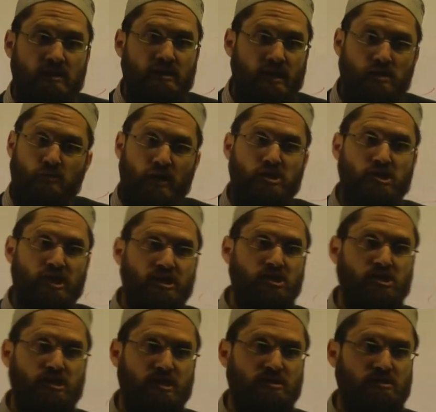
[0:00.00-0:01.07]
That's what
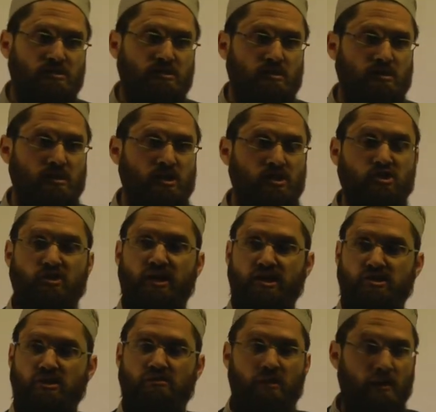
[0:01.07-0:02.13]
education is. So
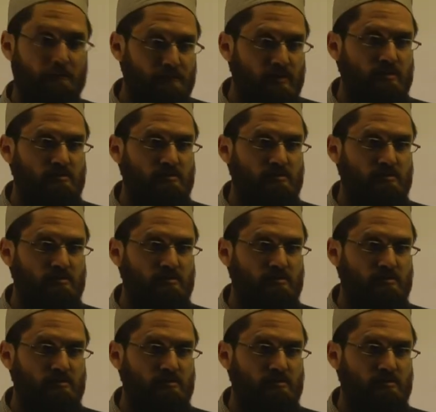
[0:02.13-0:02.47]
that's our Rabb.